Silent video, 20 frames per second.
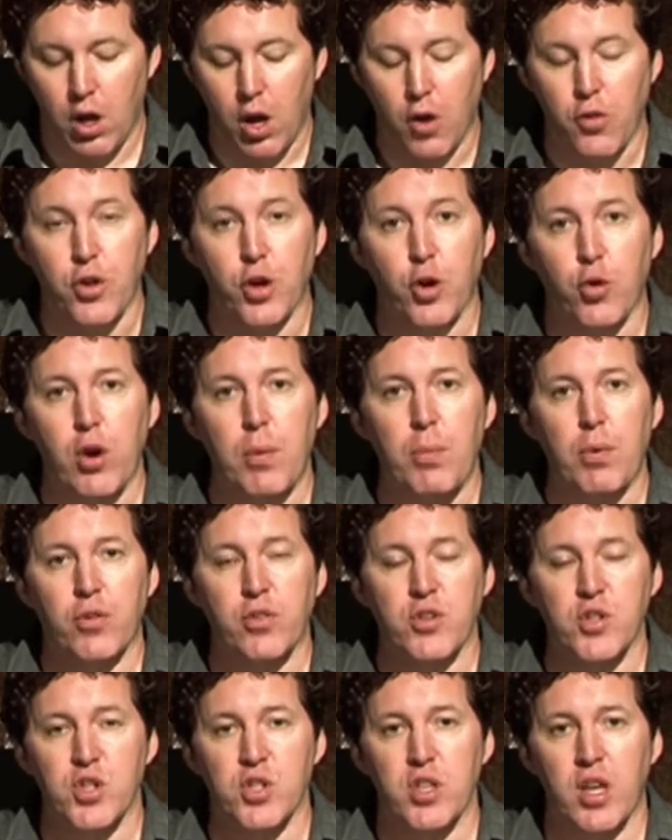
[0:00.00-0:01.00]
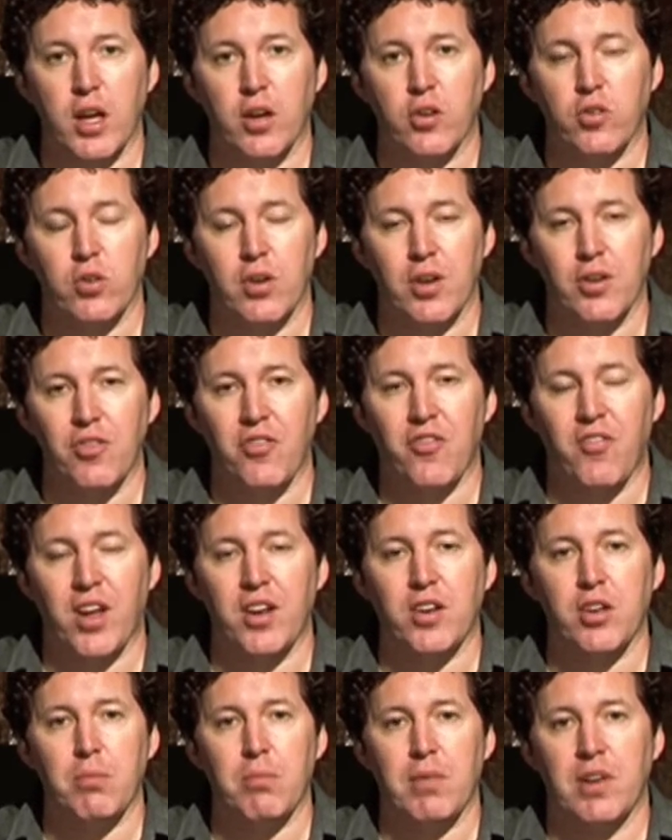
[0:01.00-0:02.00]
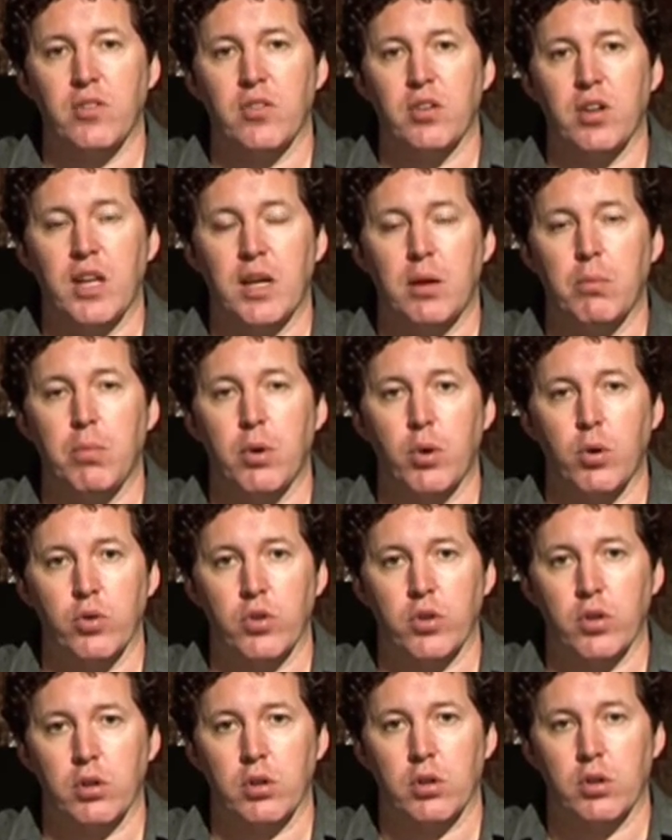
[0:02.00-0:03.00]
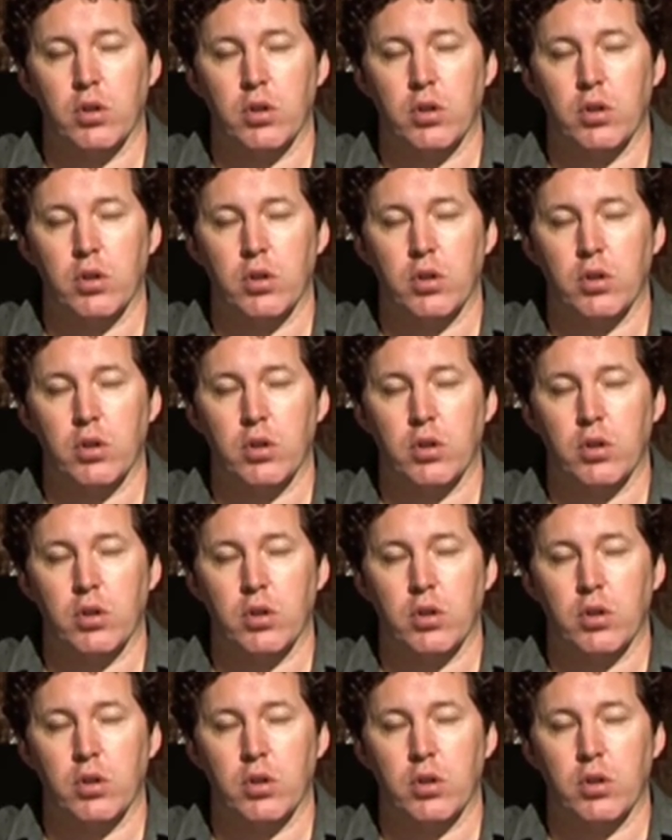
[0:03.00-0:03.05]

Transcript: The grip on the sticks is fundamentally important,